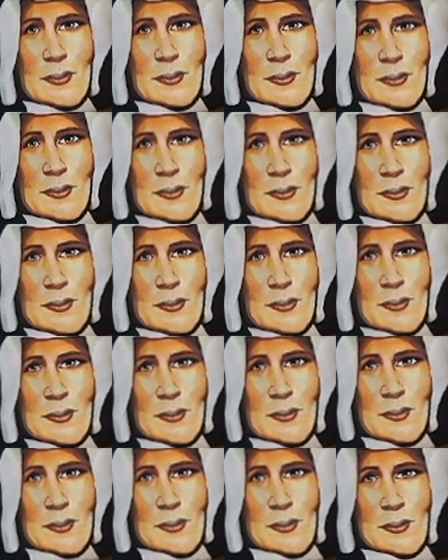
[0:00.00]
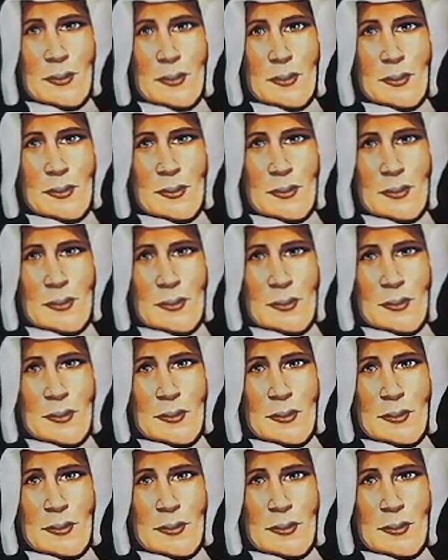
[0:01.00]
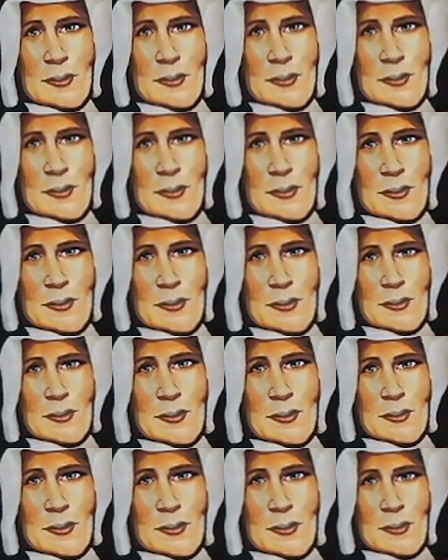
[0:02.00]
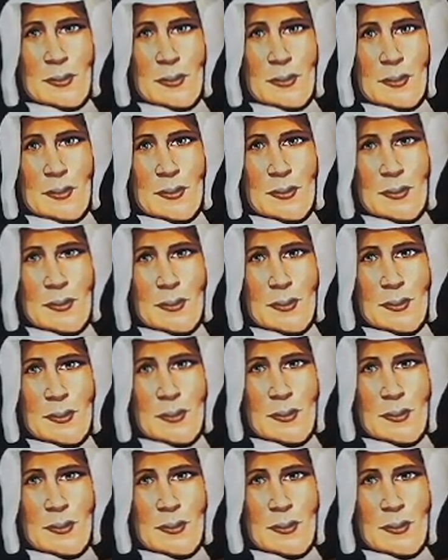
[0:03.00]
(silent)